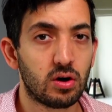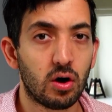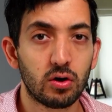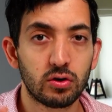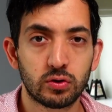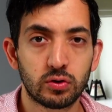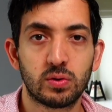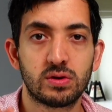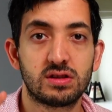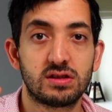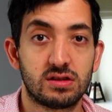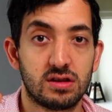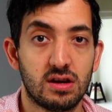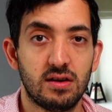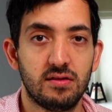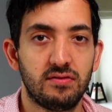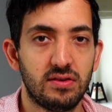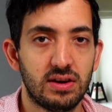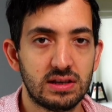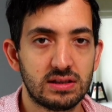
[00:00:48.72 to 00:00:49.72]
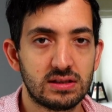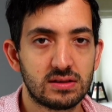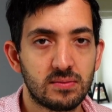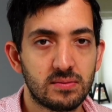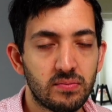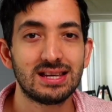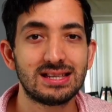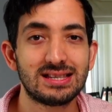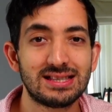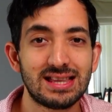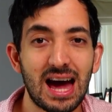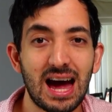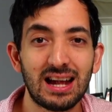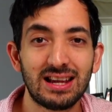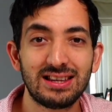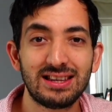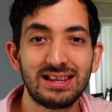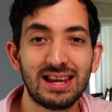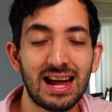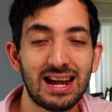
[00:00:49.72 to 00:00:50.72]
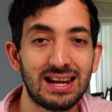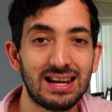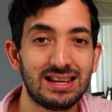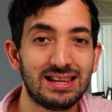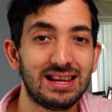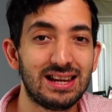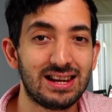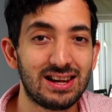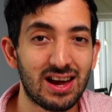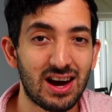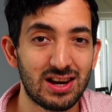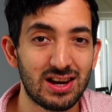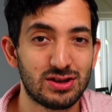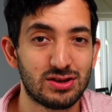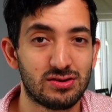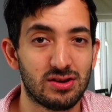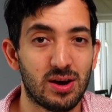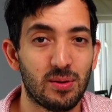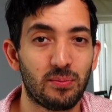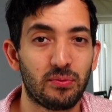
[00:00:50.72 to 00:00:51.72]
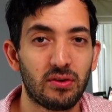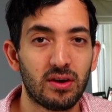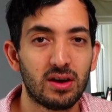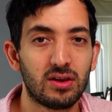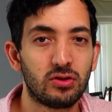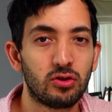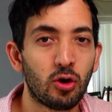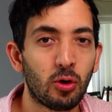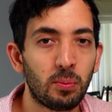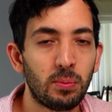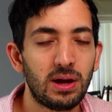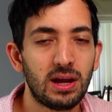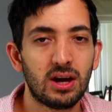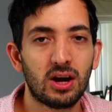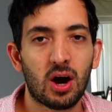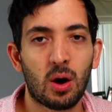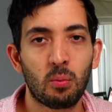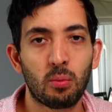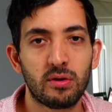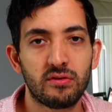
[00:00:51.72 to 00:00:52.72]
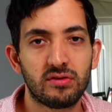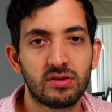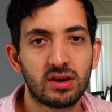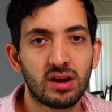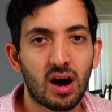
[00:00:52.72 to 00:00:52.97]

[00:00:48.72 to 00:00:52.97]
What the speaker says: onto a surface. Standard LED light strips normally come with an